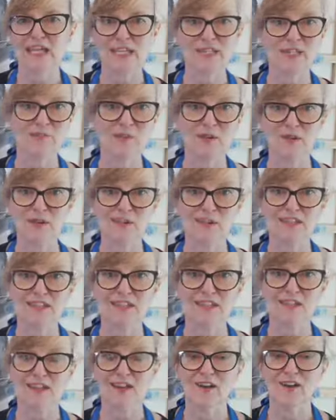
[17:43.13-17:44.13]
is
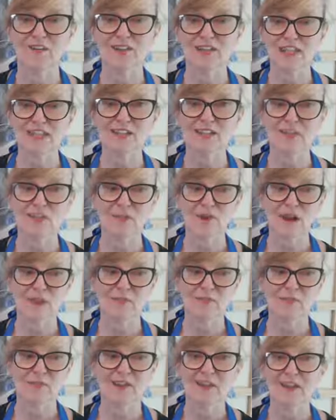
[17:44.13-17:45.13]
because of
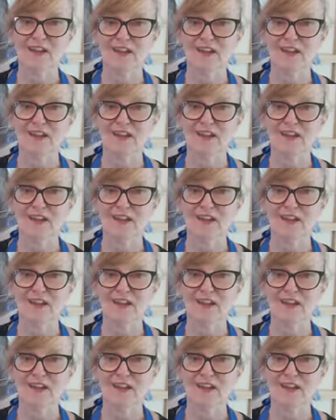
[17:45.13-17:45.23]
Instagram,